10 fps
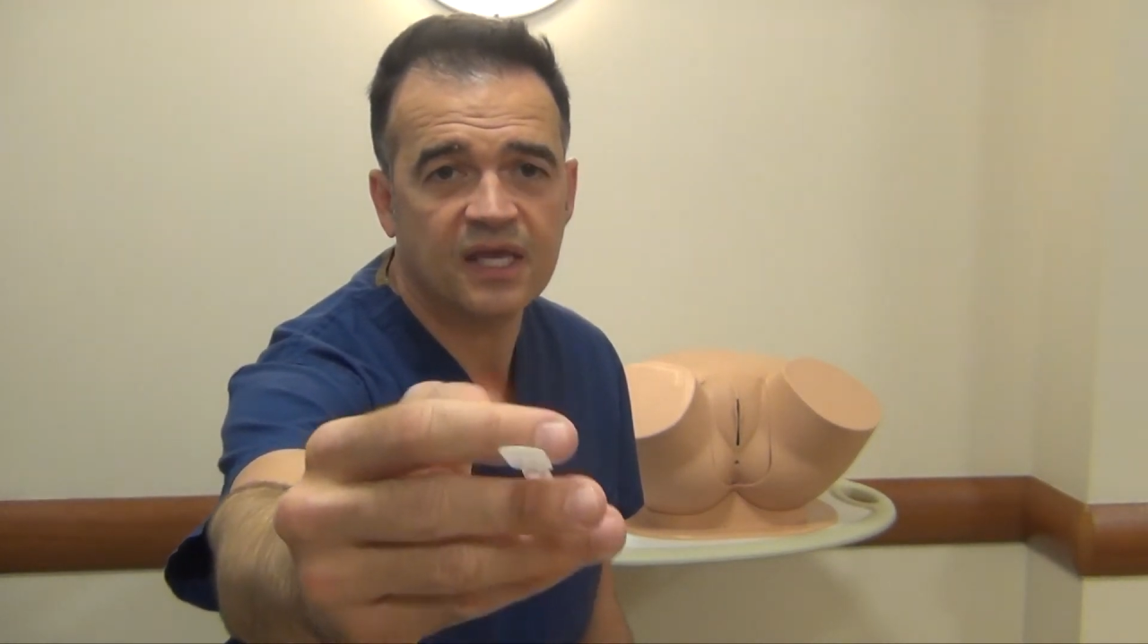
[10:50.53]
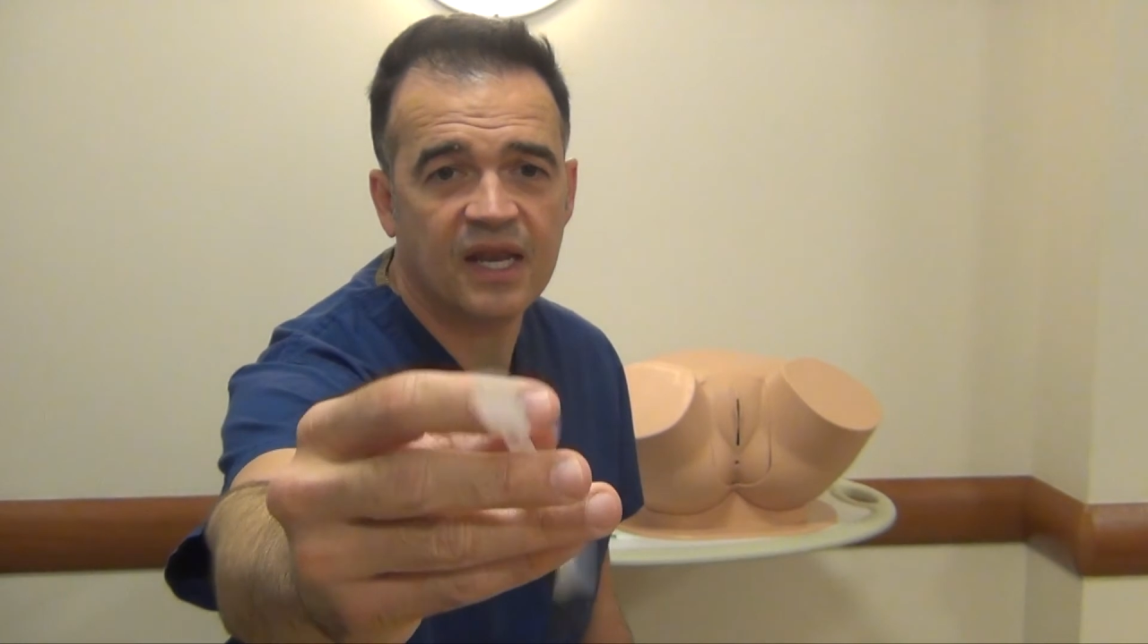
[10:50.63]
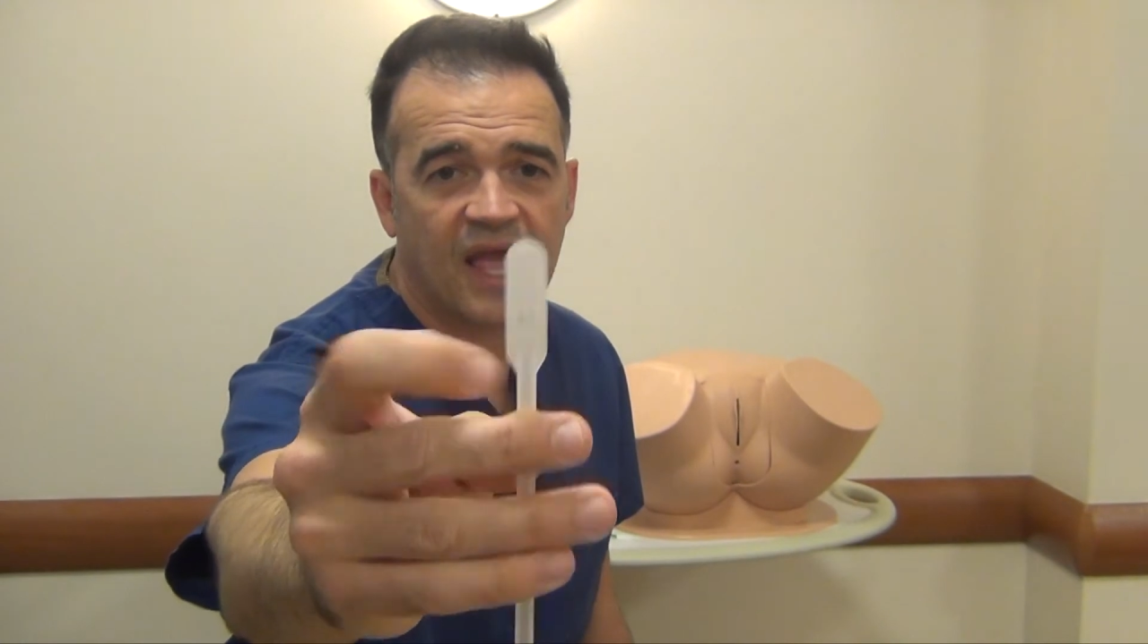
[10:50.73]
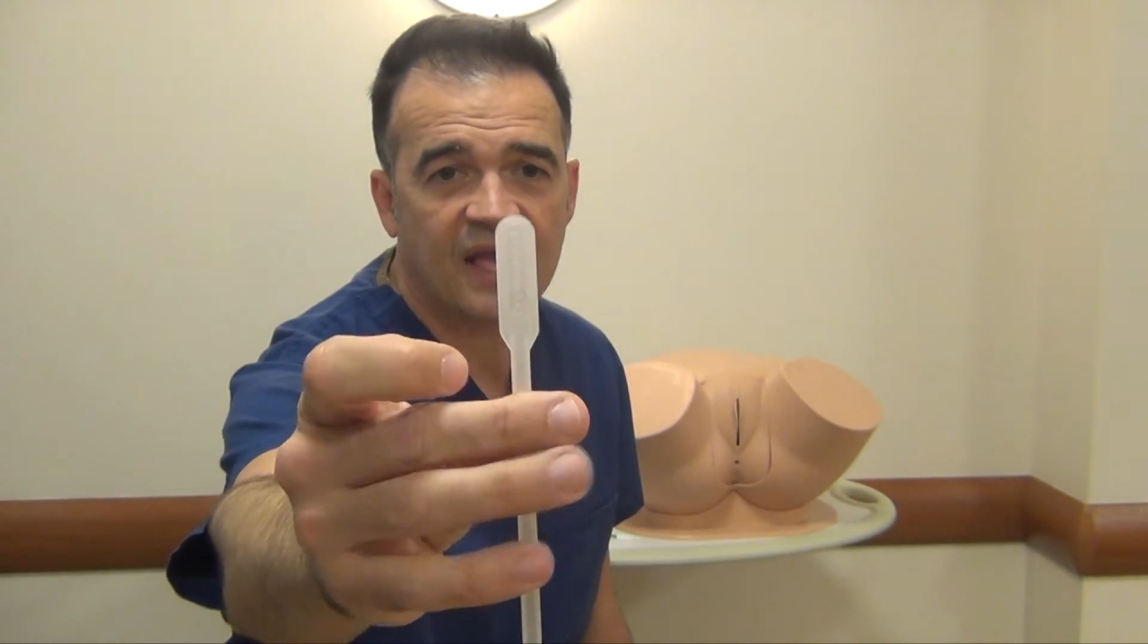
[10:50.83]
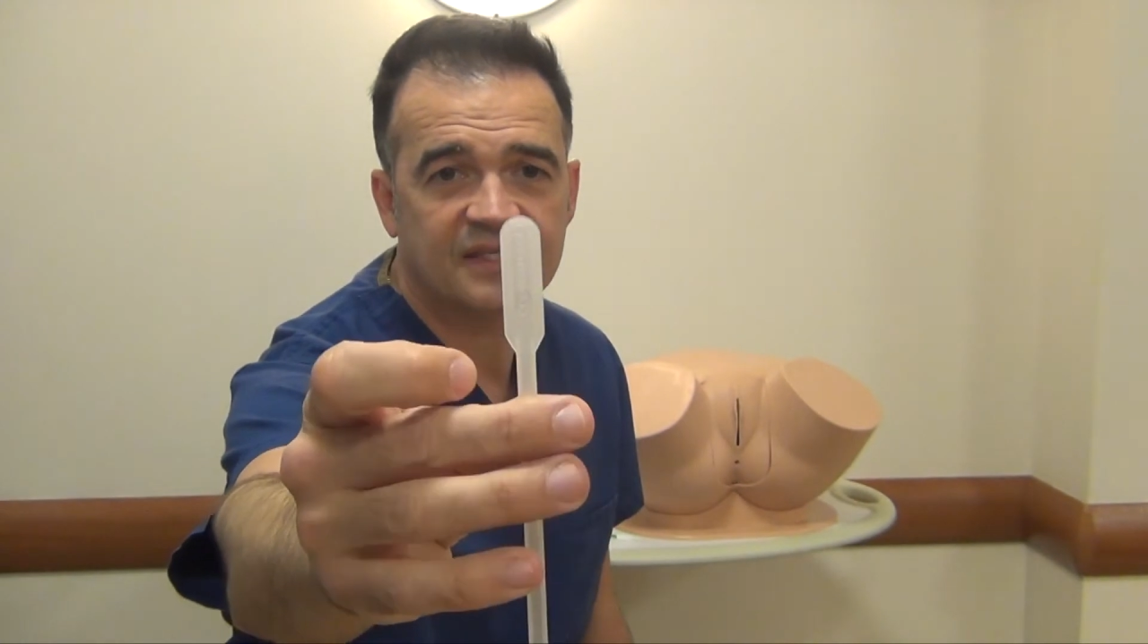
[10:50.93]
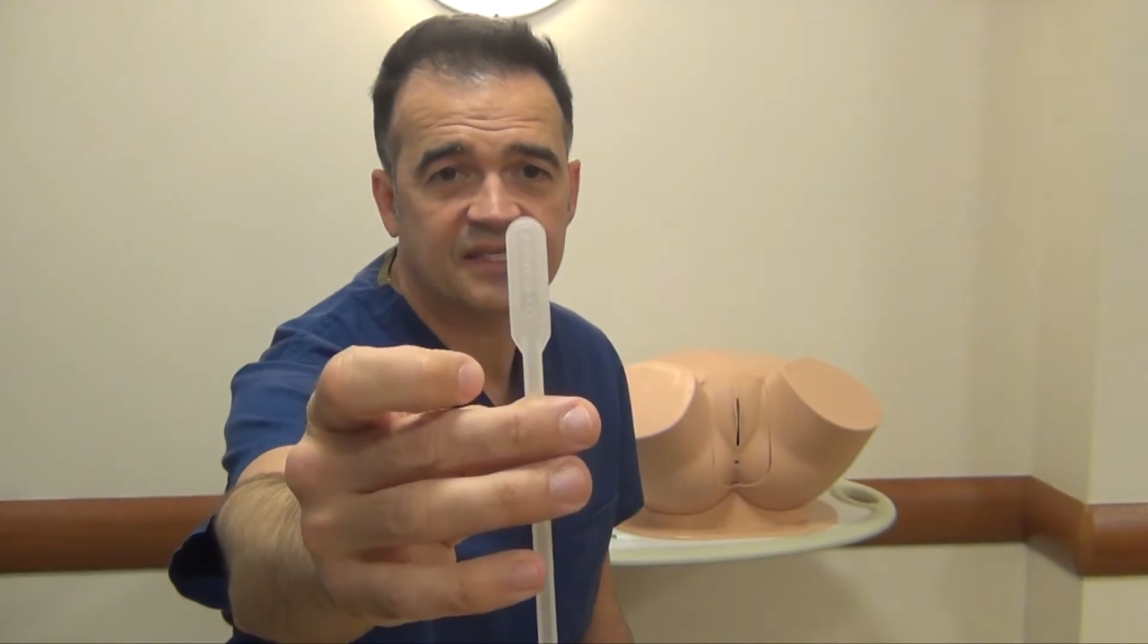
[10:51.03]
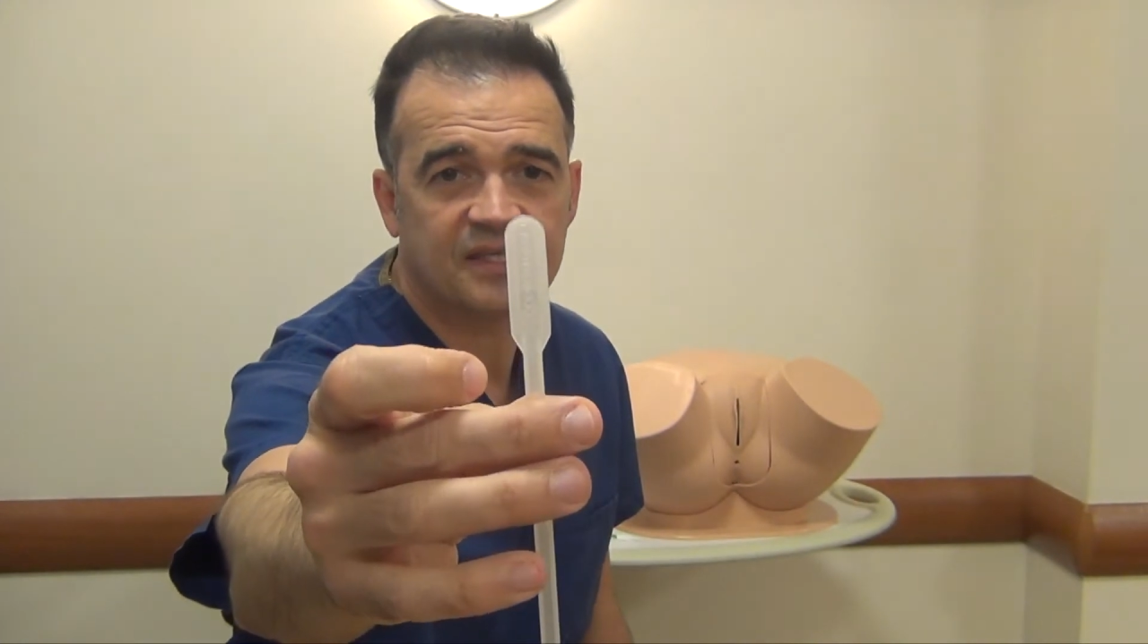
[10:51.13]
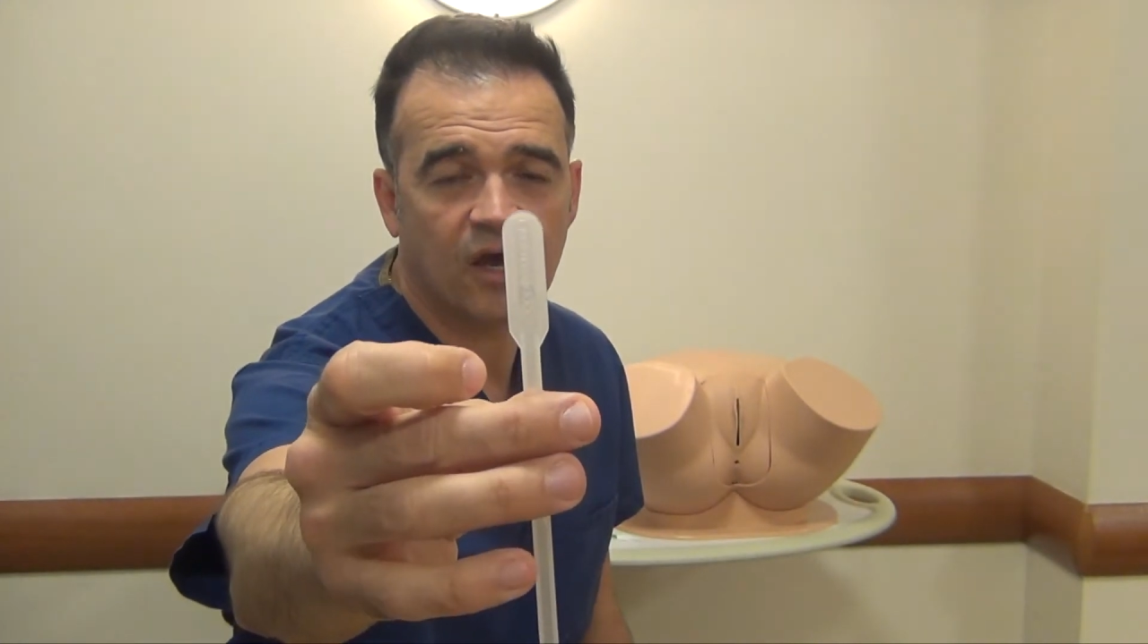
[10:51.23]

and it has this